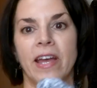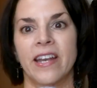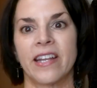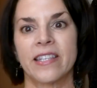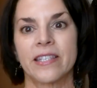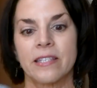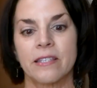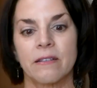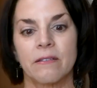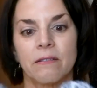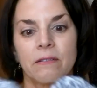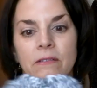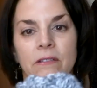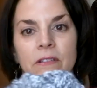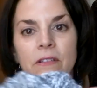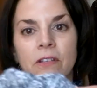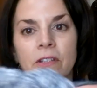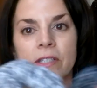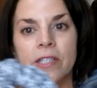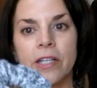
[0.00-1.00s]
and
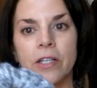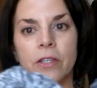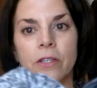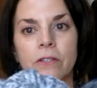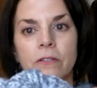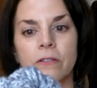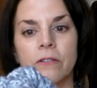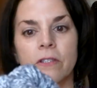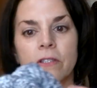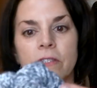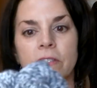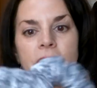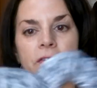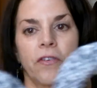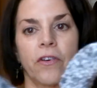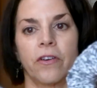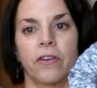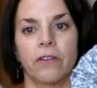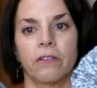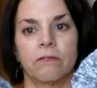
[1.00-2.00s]
looks like
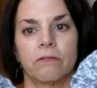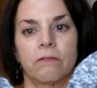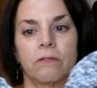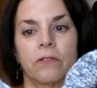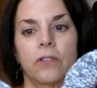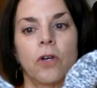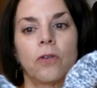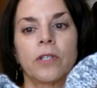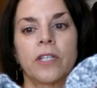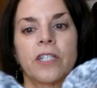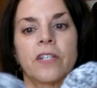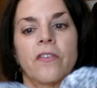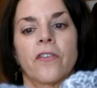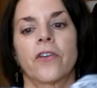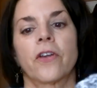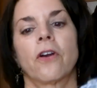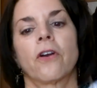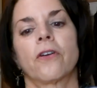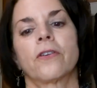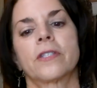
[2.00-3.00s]
totally
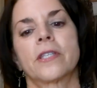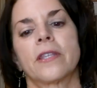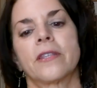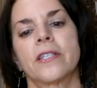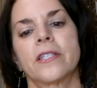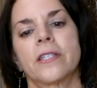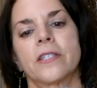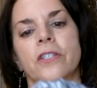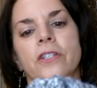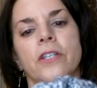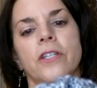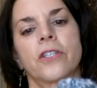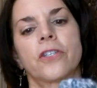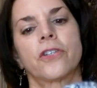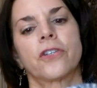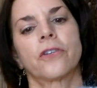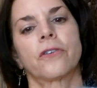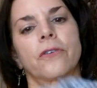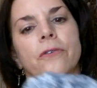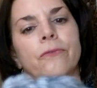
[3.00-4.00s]
different yarns, and this is
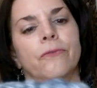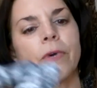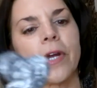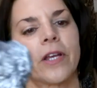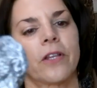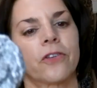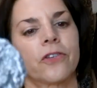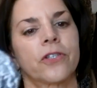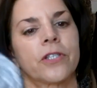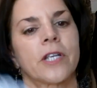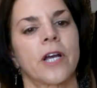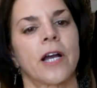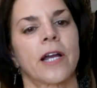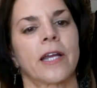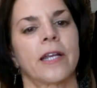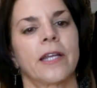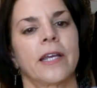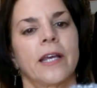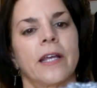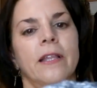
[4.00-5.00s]
just your regular
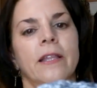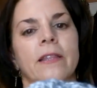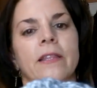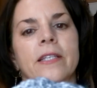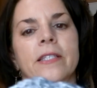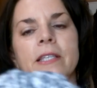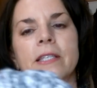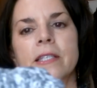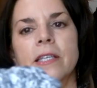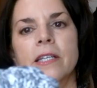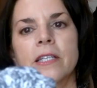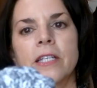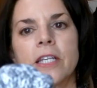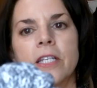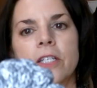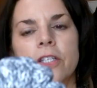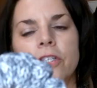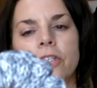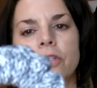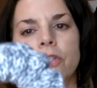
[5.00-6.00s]
stockinette, and this is a
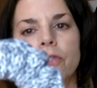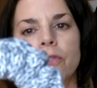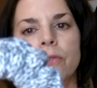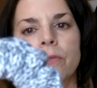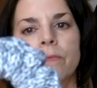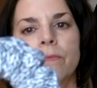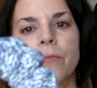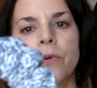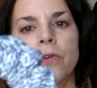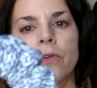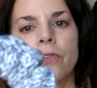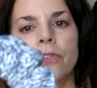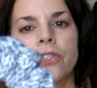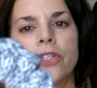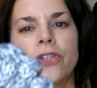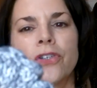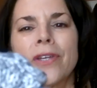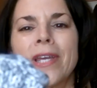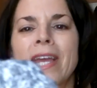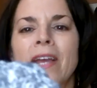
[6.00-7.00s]
knit 2, purl
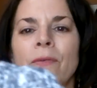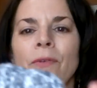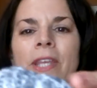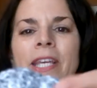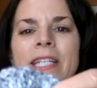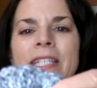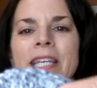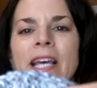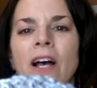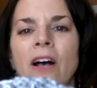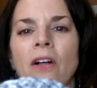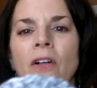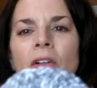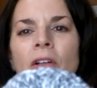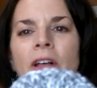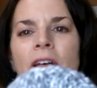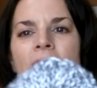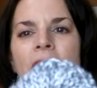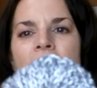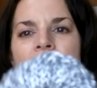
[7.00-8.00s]
2. You can't really
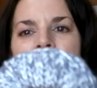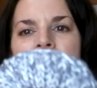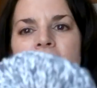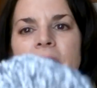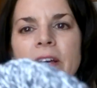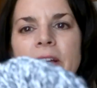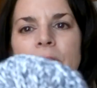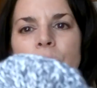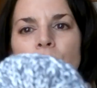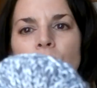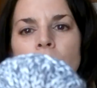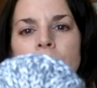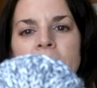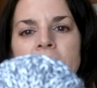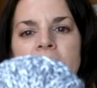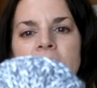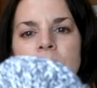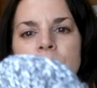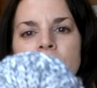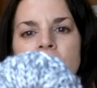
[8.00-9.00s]
tell the
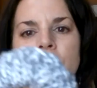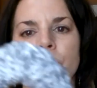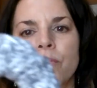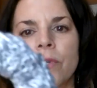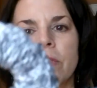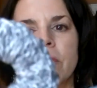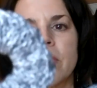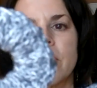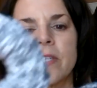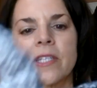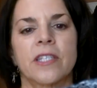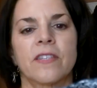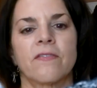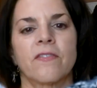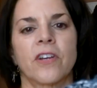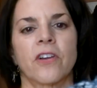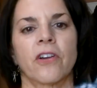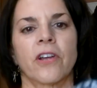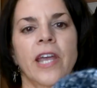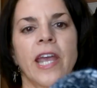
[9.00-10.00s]
ribbing as much with this
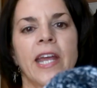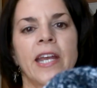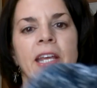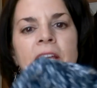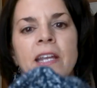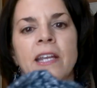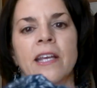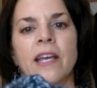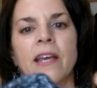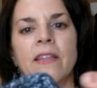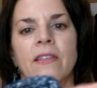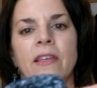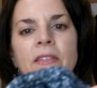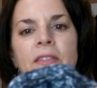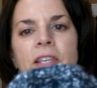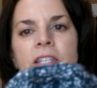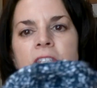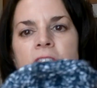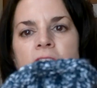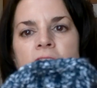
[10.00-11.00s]
variegated, and then
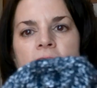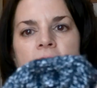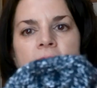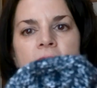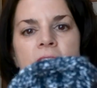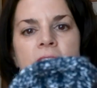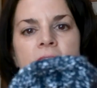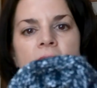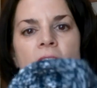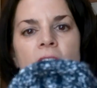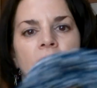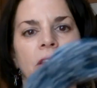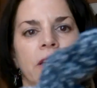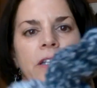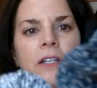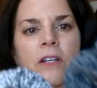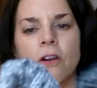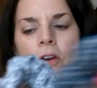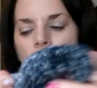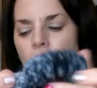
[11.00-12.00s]
this is just a solid
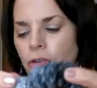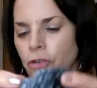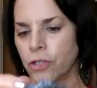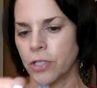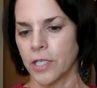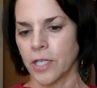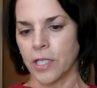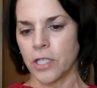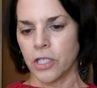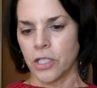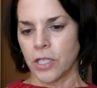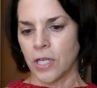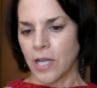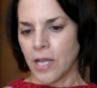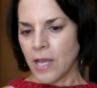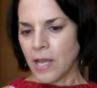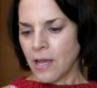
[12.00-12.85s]
garter stitch.